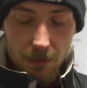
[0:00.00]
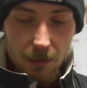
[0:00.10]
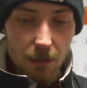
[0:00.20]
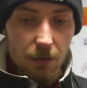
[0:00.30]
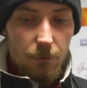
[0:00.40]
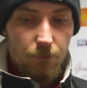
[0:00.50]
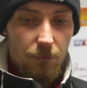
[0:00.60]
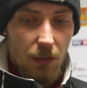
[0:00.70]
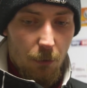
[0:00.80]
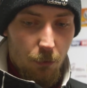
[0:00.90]
Yeah,
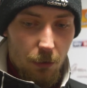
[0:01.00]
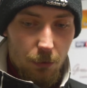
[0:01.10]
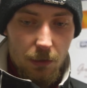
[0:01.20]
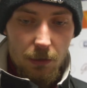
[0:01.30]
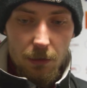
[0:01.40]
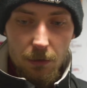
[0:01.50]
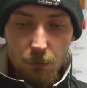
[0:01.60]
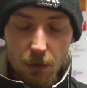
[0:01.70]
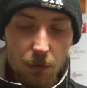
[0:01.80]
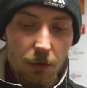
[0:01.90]
I'm very
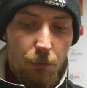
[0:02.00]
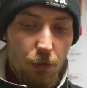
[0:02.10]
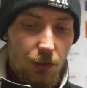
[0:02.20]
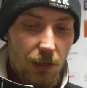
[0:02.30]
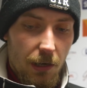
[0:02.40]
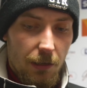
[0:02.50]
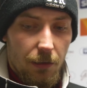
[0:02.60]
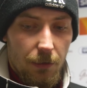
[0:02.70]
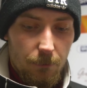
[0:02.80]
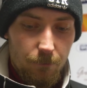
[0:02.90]
very
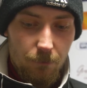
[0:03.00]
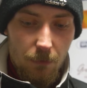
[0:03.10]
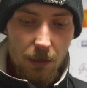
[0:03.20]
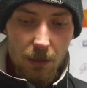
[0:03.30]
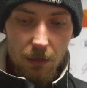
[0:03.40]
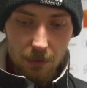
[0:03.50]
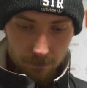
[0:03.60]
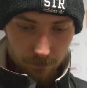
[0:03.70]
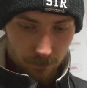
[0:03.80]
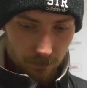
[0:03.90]
appreciate that I
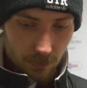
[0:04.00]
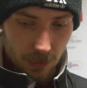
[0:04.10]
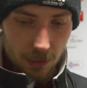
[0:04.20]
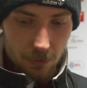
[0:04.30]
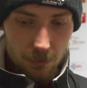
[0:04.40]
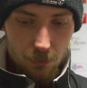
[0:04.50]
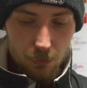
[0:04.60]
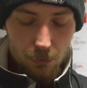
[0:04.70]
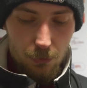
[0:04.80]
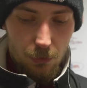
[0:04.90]
get a
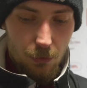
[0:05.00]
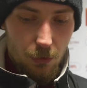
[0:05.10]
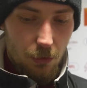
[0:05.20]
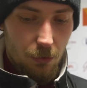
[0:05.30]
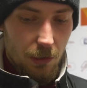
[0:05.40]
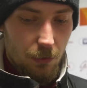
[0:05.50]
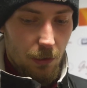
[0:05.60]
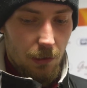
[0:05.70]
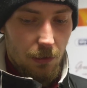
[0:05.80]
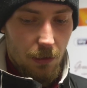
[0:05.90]
new contract
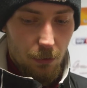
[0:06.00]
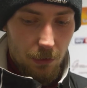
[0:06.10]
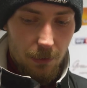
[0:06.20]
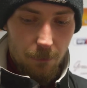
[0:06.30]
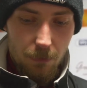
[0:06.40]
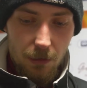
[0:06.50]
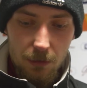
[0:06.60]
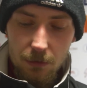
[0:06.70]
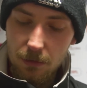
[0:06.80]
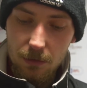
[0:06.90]
right now.
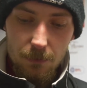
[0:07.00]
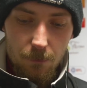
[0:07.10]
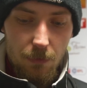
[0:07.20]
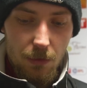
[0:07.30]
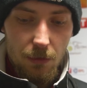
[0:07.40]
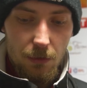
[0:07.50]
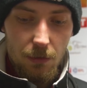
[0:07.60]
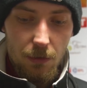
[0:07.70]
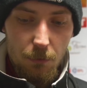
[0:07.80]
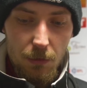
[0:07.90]
That
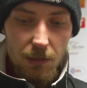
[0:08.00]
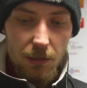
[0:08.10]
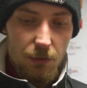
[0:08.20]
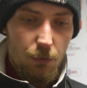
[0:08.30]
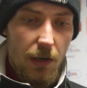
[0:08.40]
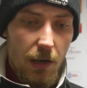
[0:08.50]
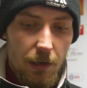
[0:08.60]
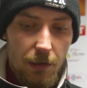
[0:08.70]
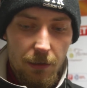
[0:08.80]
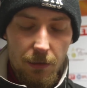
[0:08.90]
the meetings we
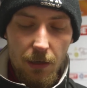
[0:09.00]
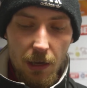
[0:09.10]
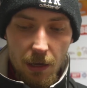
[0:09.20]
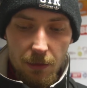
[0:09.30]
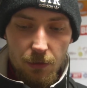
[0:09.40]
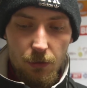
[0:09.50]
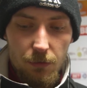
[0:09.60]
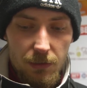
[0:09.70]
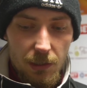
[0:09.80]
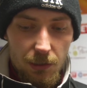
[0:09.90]
had and the
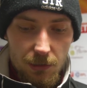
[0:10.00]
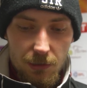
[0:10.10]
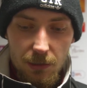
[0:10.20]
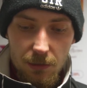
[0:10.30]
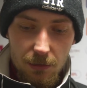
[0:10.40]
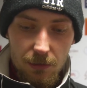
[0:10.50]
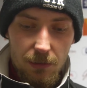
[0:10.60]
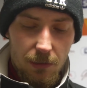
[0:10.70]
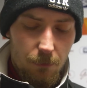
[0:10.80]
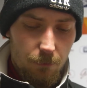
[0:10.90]
conversations at
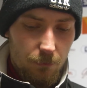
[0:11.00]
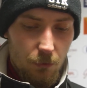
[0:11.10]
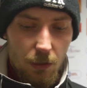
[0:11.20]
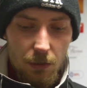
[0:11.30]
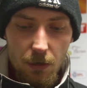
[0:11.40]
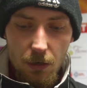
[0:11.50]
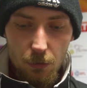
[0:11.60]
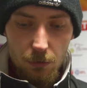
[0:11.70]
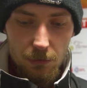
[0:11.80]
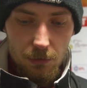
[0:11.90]
this right
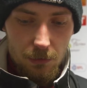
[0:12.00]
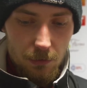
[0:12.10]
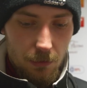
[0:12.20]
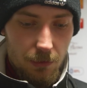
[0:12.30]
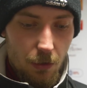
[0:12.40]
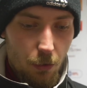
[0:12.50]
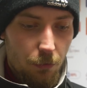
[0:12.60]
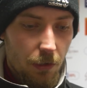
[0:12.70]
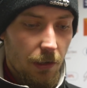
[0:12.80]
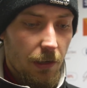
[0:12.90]
now is
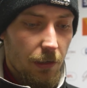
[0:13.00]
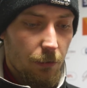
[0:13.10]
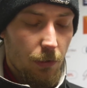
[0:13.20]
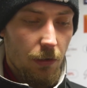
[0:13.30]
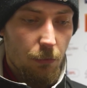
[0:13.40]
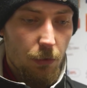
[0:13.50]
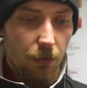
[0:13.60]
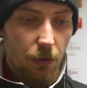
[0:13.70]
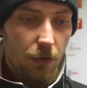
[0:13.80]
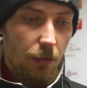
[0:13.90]
over, and we
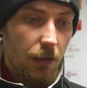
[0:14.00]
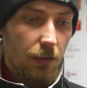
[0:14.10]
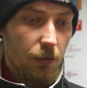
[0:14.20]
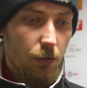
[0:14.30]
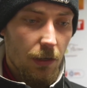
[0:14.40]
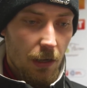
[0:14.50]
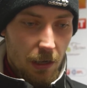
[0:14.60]
found, I think, a good